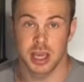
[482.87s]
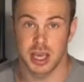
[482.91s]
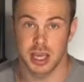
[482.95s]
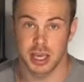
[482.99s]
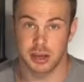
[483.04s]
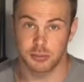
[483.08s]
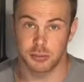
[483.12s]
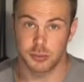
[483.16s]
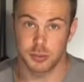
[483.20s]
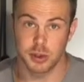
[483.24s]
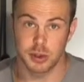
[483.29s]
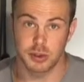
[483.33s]

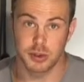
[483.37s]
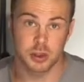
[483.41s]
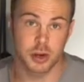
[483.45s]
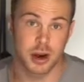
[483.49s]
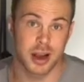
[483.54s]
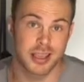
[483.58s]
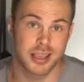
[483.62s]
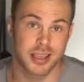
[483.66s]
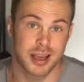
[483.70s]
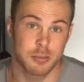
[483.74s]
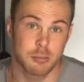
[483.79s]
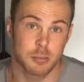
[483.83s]
If we
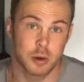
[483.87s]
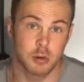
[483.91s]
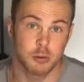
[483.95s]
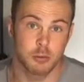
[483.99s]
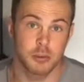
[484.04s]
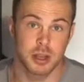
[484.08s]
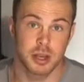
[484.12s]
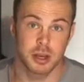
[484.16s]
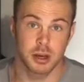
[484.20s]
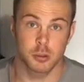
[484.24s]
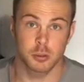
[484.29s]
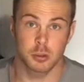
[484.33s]
try that
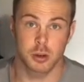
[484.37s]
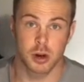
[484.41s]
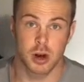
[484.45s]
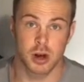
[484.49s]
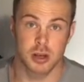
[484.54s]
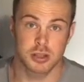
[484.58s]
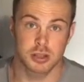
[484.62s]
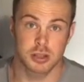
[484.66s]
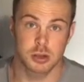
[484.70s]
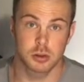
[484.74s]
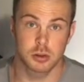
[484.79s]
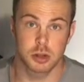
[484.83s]
movement and we're
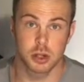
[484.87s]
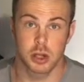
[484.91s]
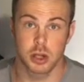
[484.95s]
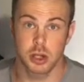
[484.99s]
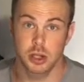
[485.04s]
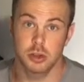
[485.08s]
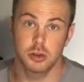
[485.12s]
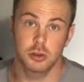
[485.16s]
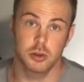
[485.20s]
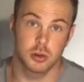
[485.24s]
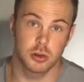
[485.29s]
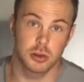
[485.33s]
not so
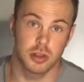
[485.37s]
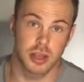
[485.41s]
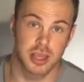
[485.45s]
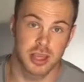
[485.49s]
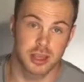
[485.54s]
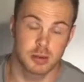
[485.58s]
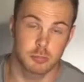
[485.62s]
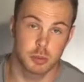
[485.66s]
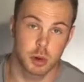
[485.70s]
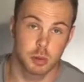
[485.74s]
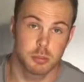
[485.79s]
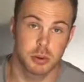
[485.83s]
good, do the
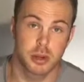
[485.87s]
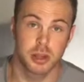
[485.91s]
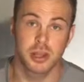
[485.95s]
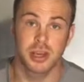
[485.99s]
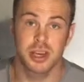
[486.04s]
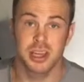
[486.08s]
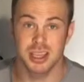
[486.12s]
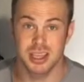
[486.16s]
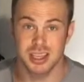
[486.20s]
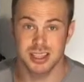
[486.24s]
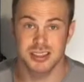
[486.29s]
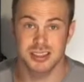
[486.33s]
hip
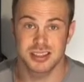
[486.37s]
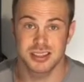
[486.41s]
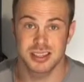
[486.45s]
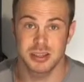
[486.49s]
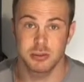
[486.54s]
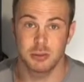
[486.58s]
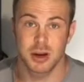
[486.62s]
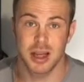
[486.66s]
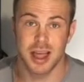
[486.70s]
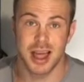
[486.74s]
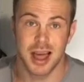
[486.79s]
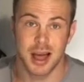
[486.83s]
mobility and see
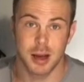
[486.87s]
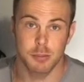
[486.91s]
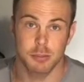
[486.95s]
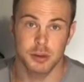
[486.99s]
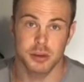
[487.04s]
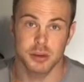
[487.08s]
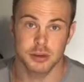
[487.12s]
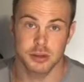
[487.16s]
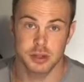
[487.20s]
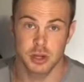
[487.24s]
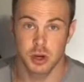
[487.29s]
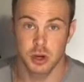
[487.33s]
what
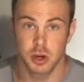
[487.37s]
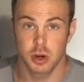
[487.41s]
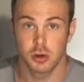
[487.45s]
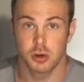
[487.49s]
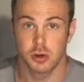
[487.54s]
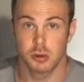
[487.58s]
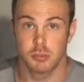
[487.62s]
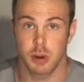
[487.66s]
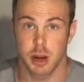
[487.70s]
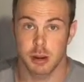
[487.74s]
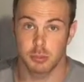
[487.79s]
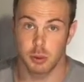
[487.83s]
happens.
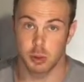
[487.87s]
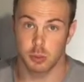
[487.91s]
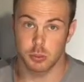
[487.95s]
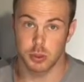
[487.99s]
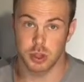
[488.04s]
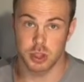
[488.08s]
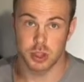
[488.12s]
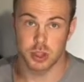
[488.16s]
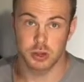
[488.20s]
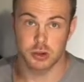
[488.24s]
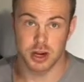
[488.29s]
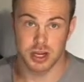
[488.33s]
Remember, we
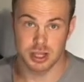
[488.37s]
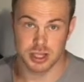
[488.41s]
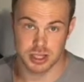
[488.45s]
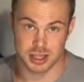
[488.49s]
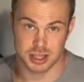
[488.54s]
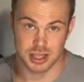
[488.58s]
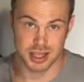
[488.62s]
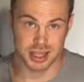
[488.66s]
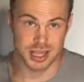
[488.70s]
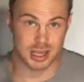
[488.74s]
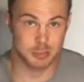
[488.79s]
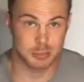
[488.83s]
stretched
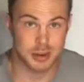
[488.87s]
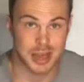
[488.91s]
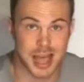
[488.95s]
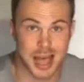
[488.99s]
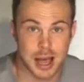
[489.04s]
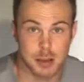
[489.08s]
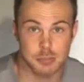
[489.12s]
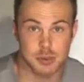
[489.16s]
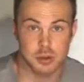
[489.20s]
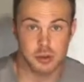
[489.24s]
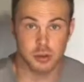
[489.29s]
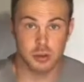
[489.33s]
the hip
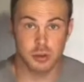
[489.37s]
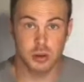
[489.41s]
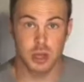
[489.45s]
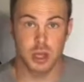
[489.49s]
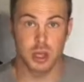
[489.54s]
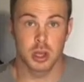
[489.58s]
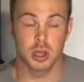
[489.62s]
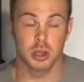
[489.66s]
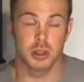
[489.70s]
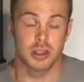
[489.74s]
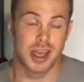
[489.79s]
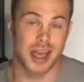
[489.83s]
capsule,
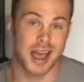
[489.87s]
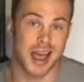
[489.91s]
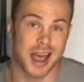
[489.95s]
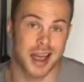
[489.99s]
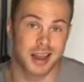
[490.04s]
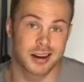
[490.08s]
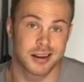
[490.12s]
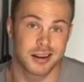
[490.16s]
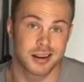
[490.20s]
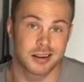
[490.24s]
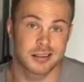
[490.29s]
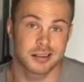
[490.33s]
the
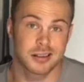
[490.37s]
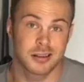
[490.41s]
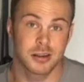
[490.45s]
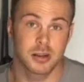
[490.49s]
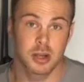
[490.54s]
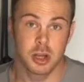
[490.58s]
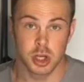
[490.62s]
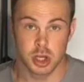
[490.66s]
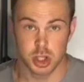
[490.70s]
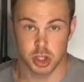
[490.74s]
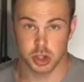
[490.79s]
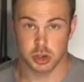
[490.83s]

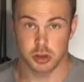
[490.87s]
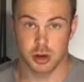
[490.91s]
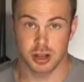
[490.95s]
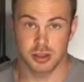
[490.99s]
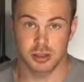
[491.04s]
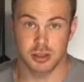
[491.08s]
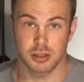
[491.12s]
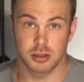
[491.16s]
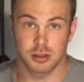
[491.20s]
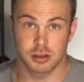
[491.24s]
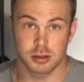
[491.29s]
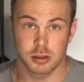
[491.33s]
adductor,
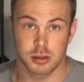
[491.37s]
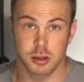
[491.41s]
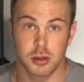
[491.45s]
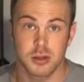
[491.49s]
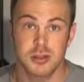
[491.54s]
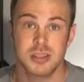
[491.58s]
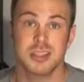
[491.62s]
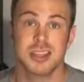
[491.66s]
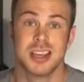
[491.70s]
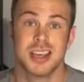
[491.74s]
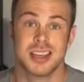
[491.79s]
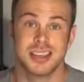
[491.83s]
strengthened the
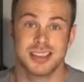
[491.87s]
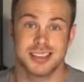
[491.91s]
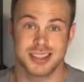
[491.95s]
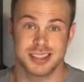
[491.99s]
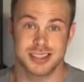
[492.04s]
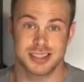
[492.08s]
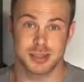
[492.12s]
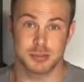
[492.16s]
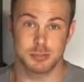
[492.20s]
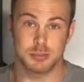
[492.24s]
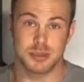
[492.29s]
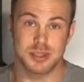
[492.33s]
glutes,
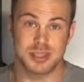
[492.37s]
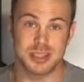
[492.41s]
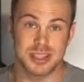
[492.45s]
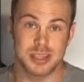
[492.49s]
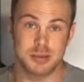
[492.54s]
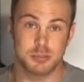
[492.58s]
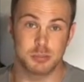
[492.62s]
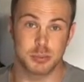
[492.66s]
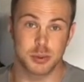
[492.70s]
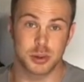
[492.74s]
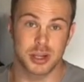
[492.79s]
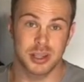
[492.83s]
did some
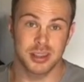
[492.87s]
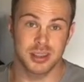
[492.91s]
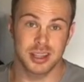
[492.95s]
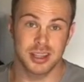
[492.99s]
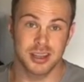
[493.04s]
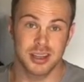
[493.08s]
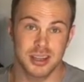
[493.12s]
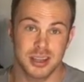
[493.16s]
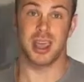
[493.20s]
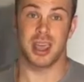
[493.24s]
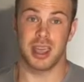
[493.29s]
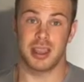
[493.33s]
deep
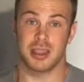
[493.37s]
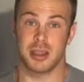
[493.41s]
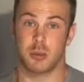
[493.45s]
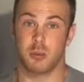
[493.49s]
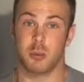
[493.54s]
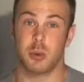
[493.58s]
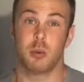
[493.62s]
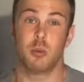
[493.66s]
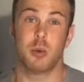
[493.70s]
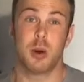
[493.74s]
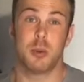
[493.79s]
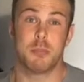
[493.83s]
breathing, and then
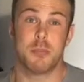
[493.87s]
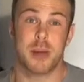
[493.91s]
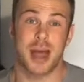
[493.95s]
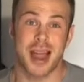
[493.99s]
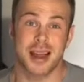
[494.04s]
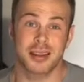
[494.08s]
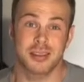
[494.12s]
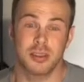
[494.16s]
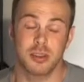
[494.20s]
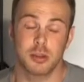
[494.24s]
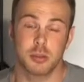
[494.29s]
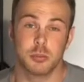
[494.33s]
we went
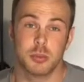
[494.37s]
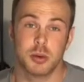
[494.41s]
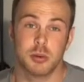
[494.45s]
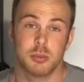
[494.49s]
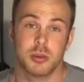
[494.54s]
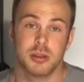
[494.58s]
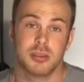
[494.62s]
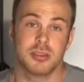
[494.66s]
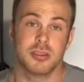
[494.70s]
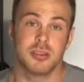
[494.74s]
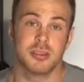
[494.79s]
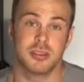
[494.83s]
back to the
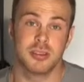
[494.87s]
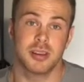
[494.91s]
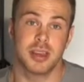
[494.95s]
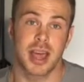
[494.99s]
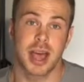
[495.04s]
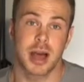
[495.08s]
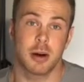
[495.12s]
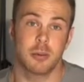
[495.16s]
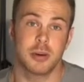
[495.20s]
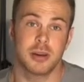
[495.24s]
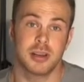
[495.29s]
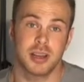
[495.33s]
movement to see
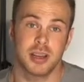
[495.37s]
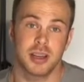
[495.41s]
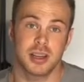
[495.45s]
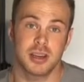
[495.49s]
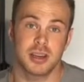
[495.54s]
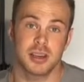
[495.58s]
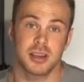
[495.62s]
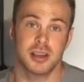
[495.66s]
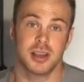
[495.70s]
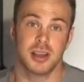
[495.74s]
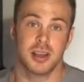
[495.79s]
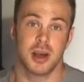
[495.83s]
how we
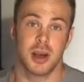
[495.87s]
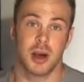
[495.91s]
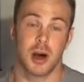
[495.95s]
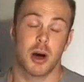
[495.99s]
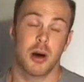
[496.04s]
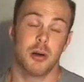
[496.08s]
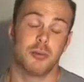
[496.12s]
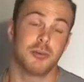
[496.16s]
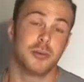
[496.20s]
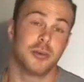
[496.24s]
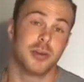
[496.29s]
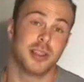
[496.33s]
did.
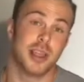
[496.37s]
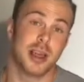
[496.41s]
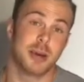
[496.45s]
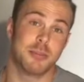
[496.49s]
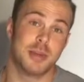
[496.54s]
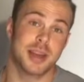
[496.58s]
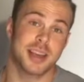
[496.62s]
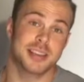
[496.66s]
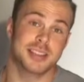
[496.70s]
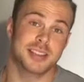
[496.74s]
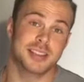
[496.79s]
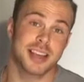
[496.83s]
Hopefully that
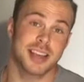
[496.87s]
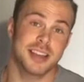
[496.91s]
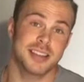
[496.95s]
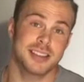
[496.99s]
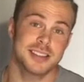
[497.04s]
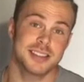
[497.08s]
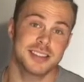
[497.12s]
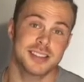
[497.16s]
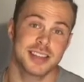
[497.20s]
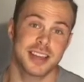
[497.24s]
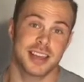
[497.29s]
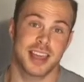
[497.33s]
makes
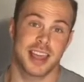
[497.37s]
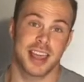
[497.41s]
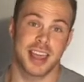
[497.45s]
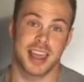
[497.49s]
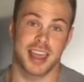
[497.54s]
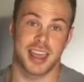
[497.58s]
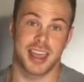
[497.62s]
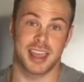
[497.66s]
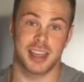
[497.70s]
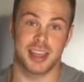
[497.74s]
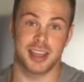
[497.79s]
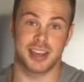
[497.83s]
sense.
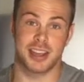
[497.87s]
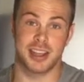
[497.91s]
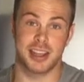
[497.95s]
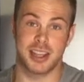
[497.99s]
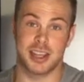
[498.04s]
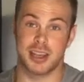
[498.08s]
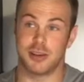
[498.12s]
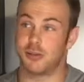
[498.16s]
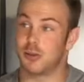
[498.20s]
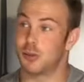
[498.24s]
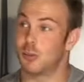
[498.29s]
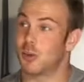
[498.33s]
And
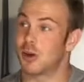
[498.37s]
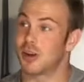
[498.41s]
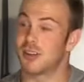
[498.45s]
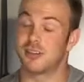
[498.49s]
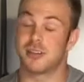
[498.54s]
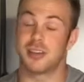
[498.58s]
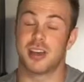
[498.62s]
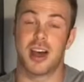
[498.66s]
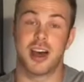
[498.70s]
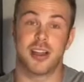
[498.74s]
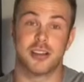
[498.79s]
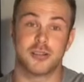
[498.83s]
if you want to
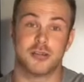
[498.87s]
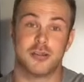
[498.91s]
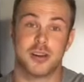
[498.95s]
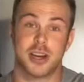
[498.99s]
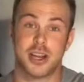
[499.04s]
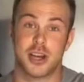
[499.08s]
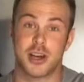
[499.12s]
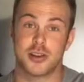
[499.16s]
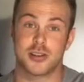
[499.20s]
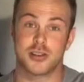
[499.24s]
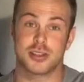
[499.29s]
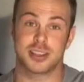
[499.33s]
see other
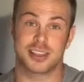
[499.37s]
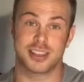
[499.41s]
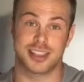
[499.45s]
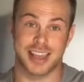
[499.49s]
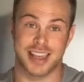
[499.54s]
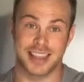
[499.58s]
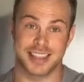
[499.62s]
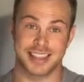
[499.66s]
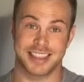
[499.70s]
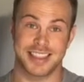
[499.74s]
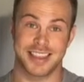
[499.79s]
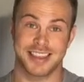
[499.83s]
videos
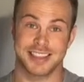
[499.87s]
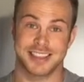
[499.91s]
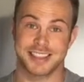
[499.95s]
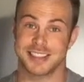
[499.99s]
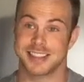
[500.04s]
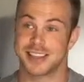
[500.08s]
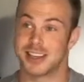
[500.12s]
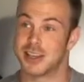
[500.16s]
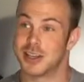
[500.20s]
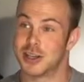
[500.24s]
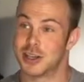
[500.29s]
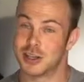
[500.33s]
like
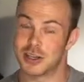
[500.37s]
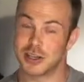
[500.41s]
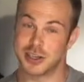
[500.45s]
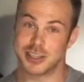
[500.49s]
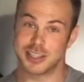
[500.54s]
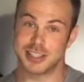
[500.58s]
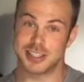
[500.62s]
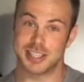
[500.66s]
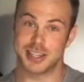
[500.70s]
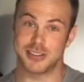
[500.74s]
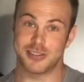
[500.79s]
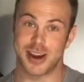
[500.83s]
this, you can
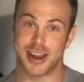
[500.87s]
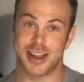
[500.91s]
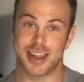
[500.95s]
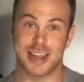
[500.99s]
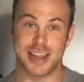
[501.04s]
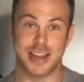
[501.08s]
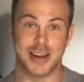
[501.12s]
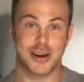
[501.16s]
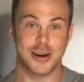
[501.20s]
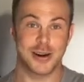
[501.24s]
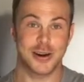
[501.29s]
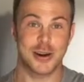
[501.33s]
see right
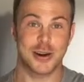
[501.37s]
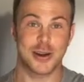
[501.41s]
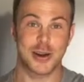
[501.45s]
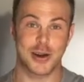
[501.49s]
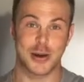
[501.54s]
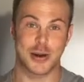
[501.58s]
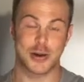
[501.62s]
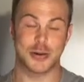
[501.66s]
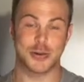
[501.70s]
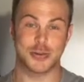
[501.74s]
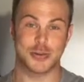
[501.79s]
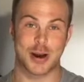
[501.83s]
here
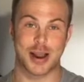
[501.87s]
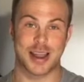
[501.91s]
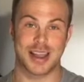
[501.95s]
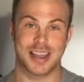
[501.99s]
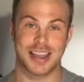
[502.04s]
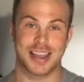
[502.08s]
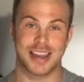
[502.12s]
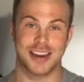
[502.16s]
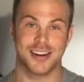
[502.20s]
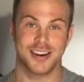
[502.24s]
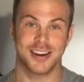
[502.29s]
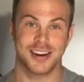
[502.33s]
or right
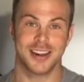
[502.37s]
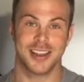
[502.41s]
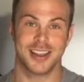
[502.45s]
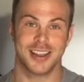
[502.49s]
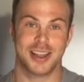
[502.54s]
here.